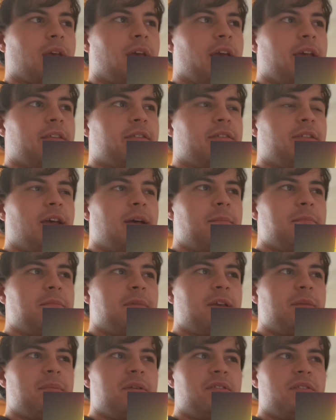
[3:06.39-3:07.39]
Except
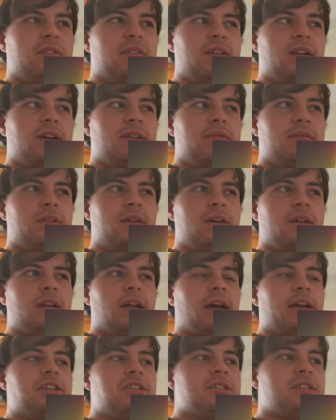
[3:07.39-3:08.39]
maybe Snot Rod.
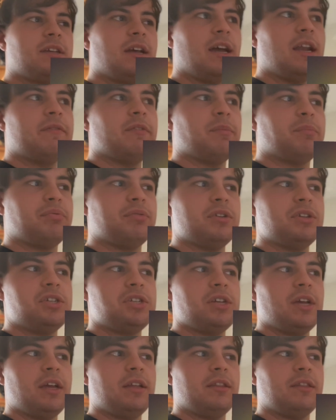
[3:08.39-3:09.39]
I just kind of
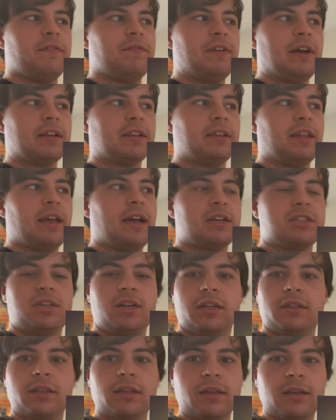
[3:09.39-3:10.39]
appreciate the fact that they actually
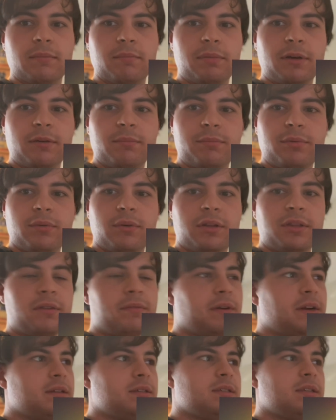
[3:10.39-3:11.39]
got the impound boot on the
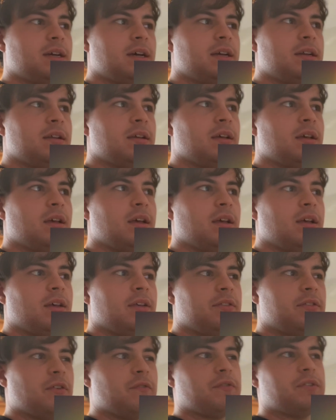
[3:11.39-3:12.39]
right side.
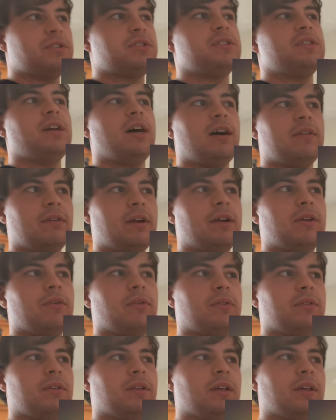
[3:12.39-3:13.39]
So for Snot Rod
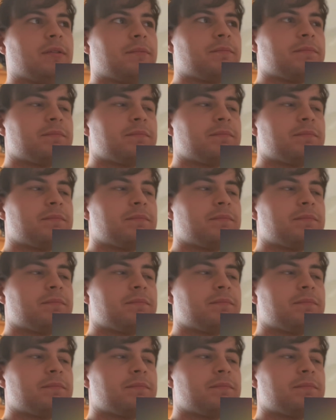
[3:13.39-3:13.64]
only,